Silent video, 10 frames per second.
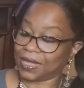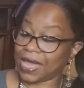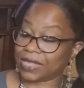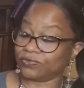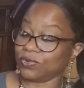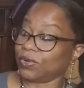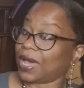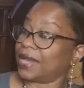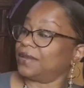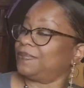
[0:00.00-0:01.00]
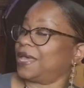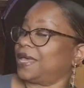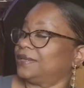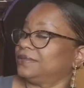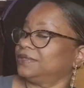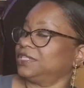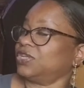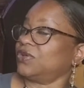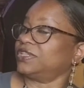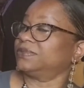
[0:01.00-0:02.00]
As Roo got in bed, he
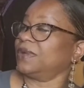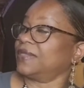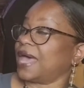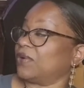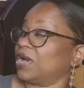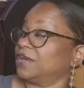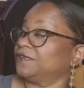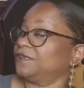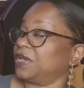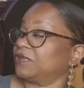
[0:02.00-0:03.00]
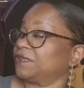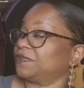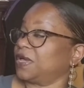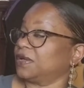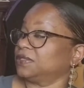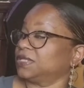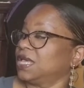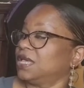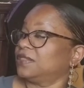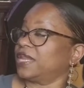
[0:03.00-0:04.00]
told his mother how unfair it felt
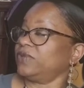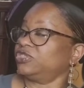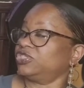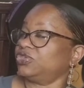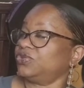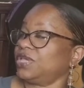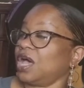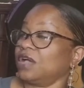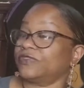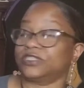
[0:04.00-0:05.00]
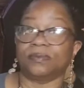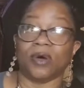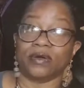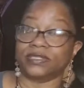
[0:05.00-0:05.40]
that he was too young for tomorrow's